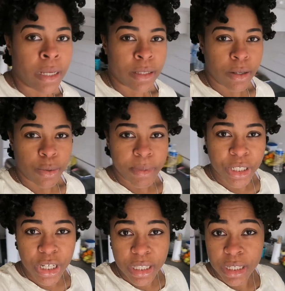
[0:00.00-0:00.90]
So we'll
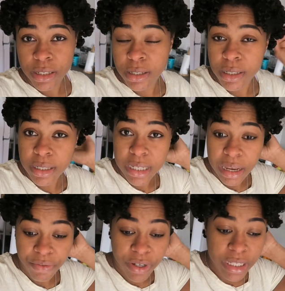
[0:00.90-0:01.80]
be just in
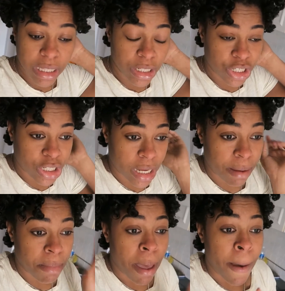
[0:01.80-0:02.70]
time for his
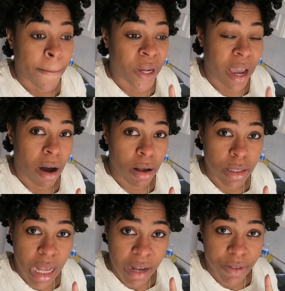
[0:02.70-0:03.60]
lunchtime. But I
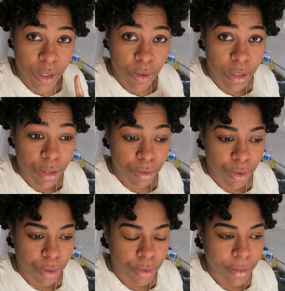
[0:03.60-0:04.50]
also have to go on the
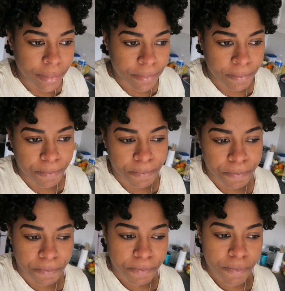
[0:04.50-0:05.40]
road
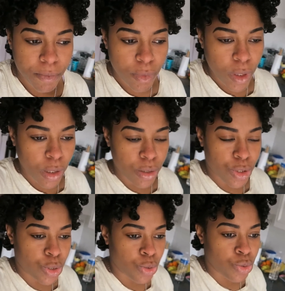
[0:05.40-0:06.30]

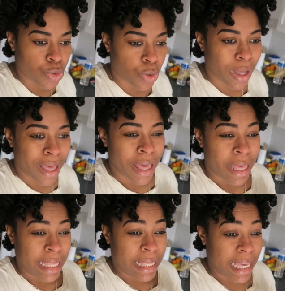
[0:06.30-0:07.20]
to
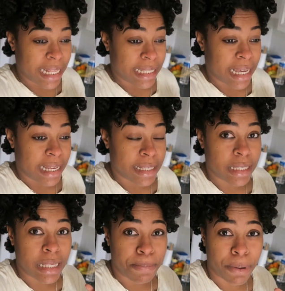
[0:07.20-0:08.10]
get a
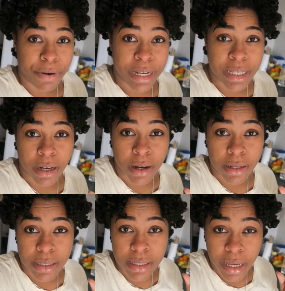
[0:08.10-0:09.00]
separator
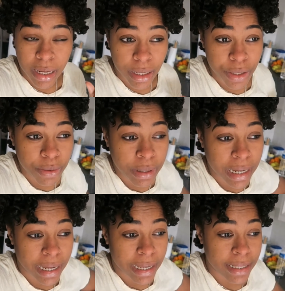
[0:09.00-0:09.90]
container, you
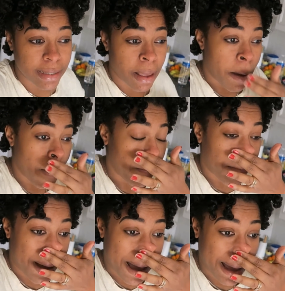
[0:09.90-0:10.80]
guys.
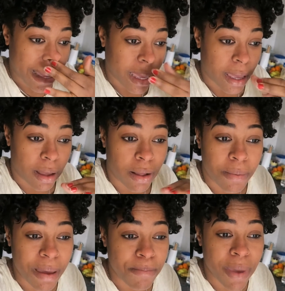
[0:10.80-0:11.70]
My, all
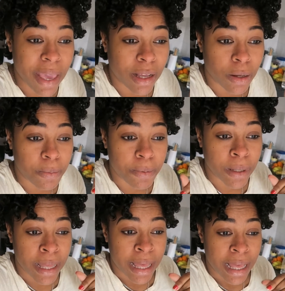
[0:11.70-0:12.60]
my makeup
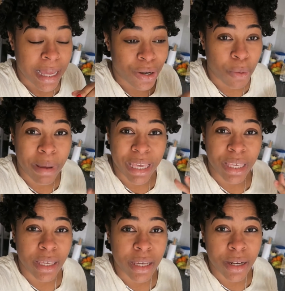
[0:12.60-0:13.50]
and all my
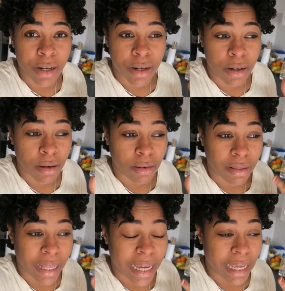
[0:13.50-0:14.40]
hair,
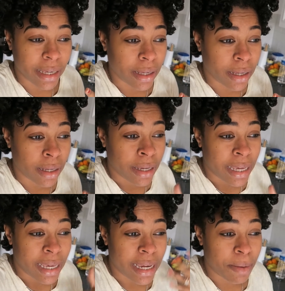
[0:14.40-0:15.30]
like,
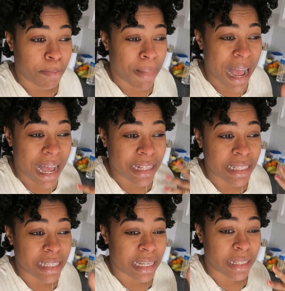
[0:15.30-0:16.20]
hair
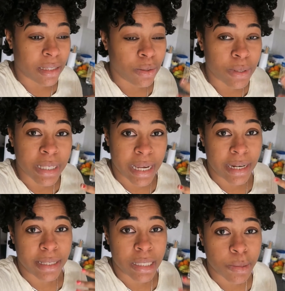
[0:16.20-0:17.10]
bands and those
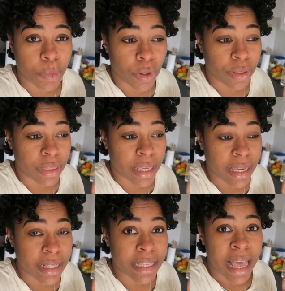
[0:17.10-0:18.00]
kind of small
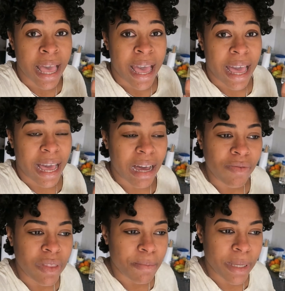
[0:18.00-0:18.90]
things i
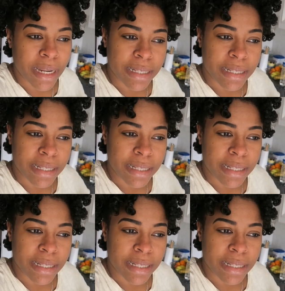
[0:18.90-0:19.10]
have them in